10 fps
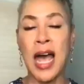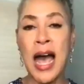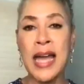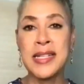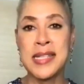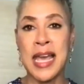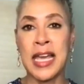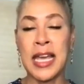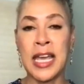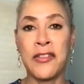I
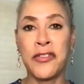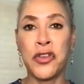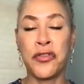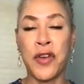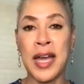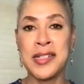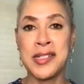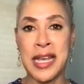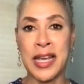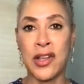say if you find
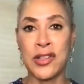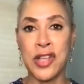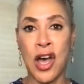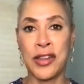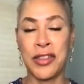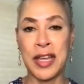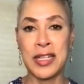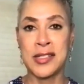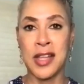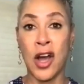sales on
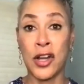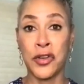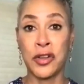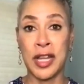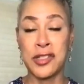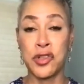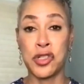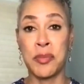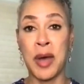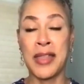things that on your list, you
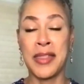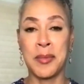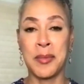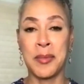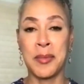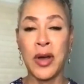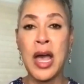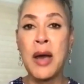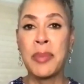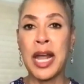should buy them now.
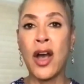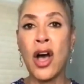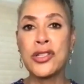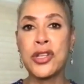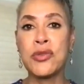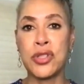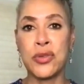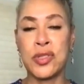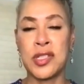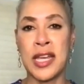But I also
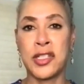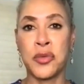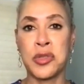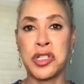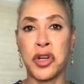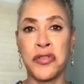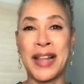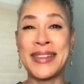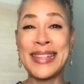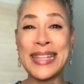do say to reserve
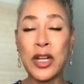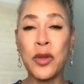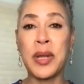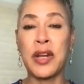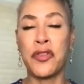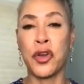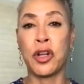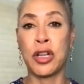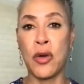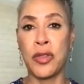a little bit of your
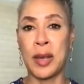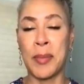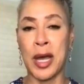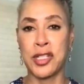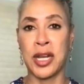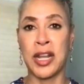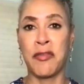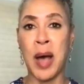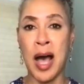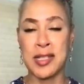clothing budget
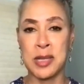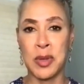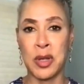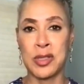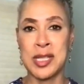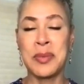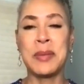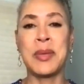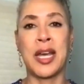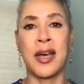if possible,
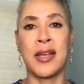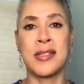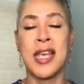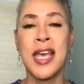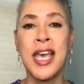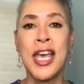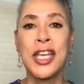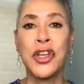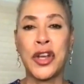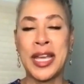simply because
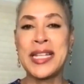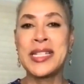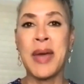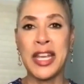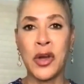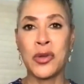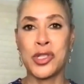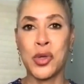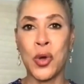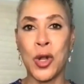your kids might go to
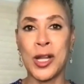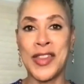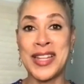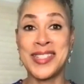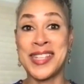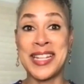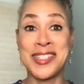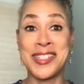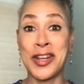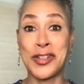school and then
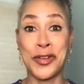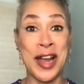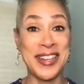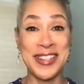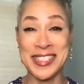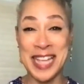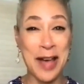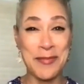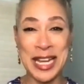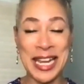sense that a trend is
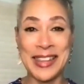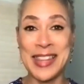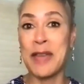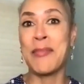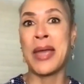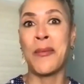happening and they may